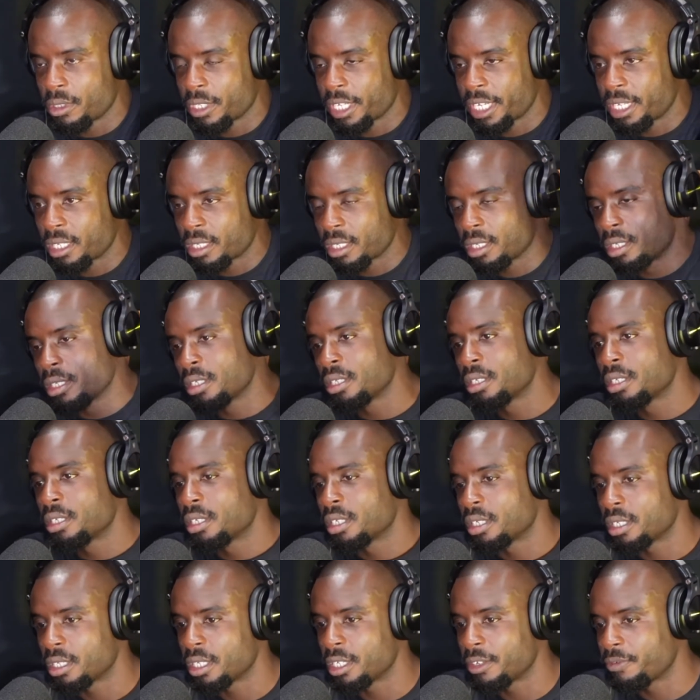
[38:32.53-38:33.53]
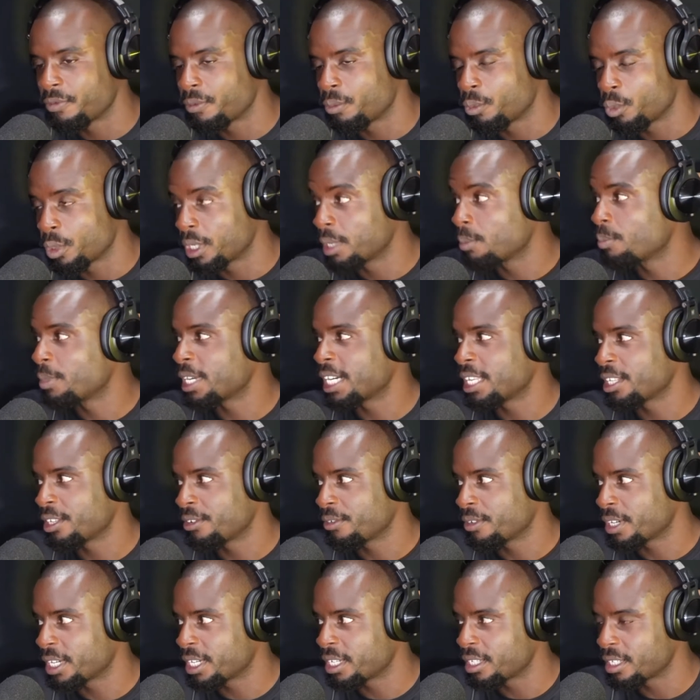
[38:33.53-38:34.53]
Like if we're in Bali,
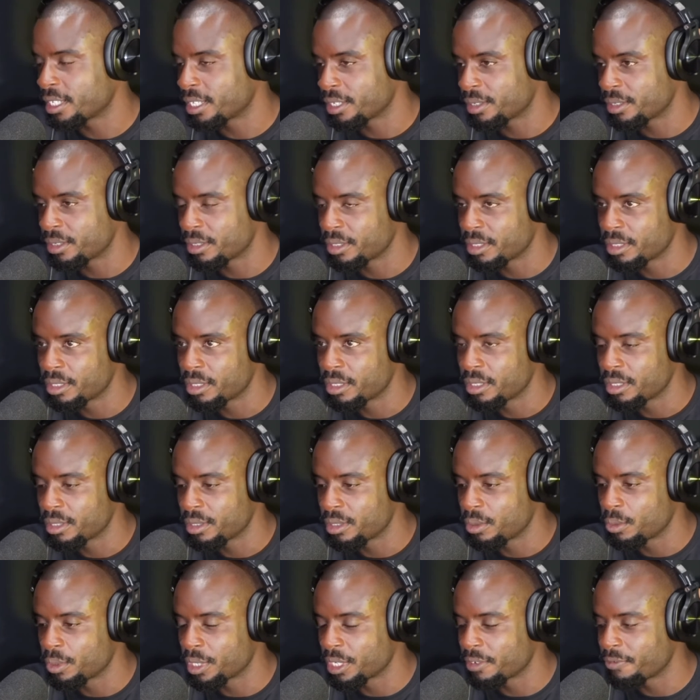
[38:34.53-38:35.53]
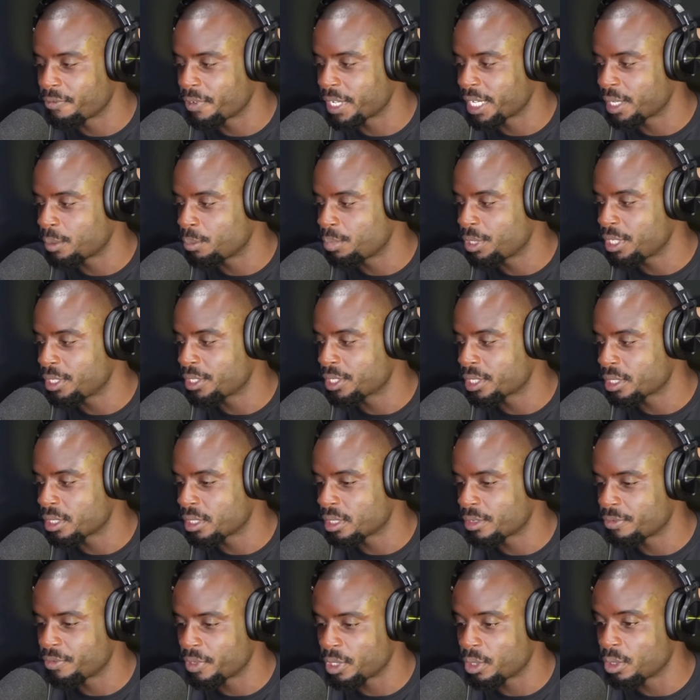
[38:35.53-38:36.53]
right, and you want to find pizza,
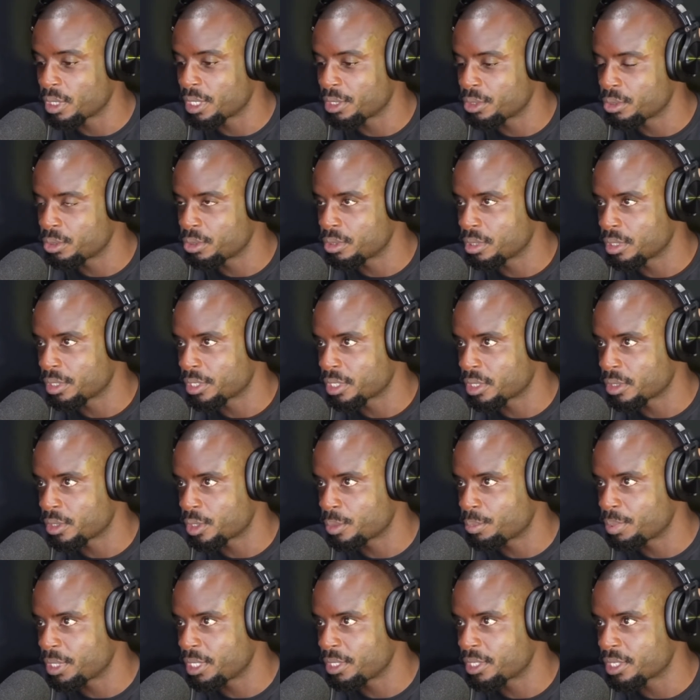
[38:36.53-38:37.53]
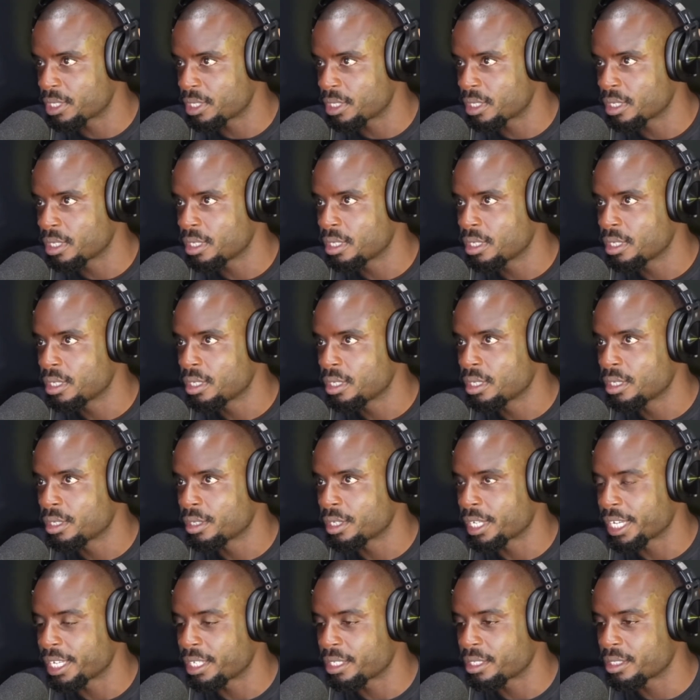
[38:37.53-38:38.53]
if you go on Google and search pizza,
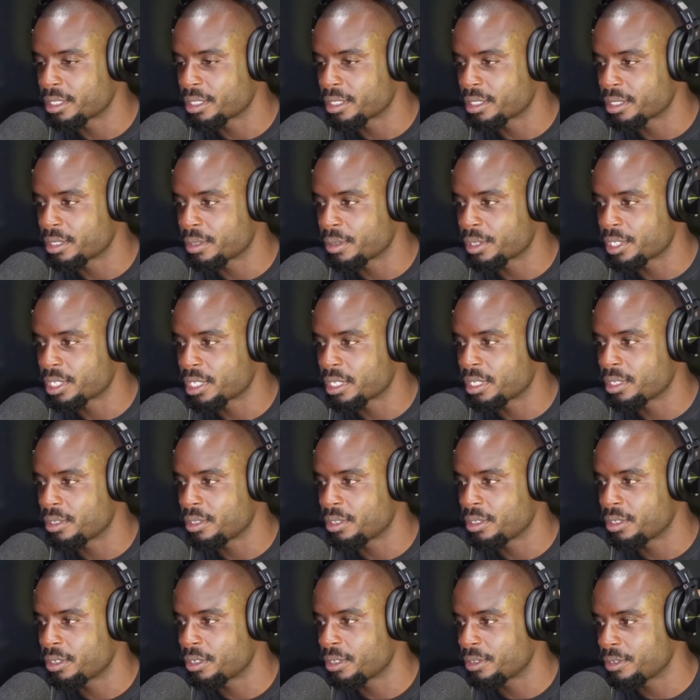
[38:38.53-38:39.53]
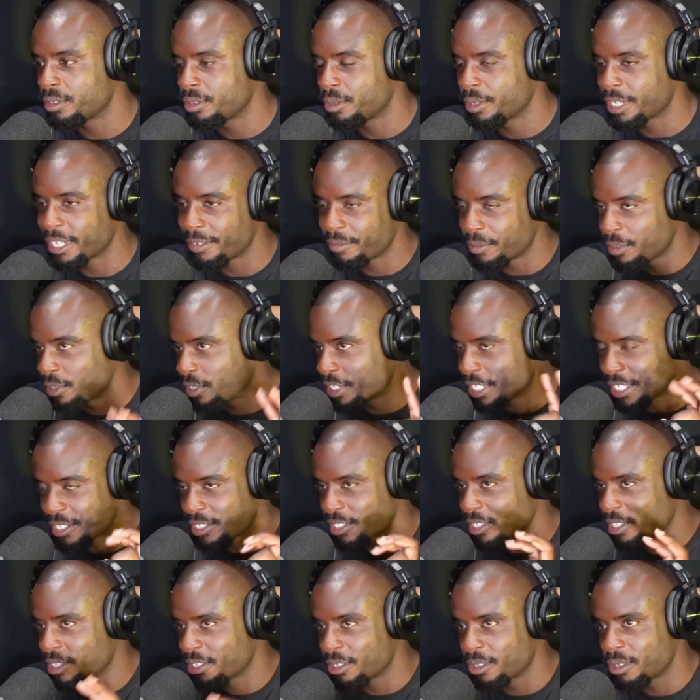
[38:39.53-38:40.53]
like they would say you you have good
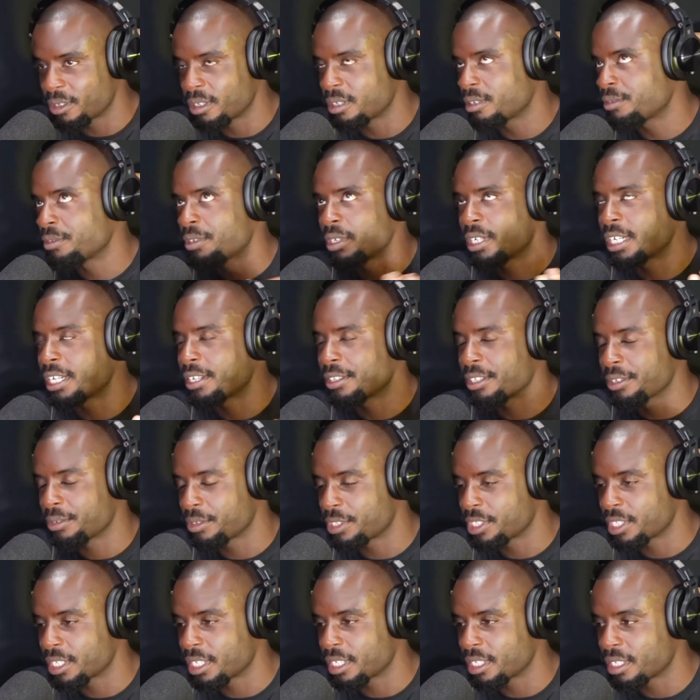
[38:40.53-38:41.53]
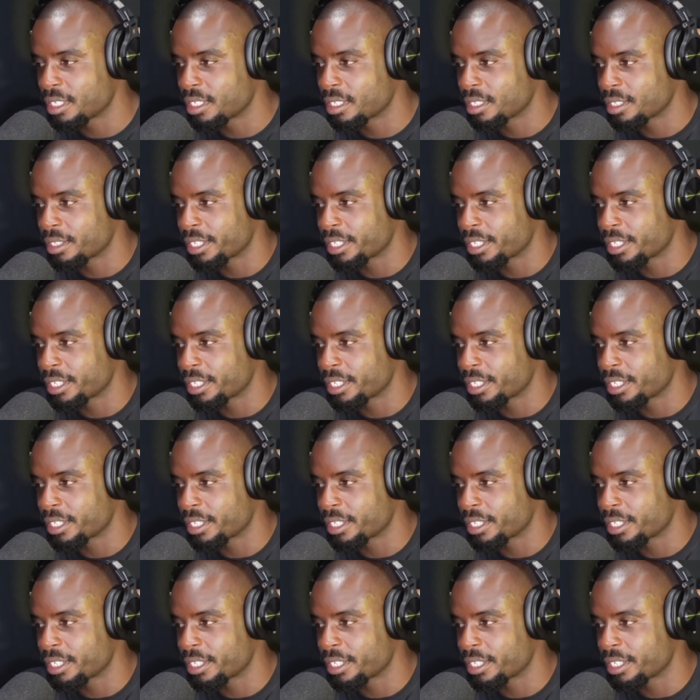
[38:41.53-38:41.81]
SEO. I don't even know how they would say it.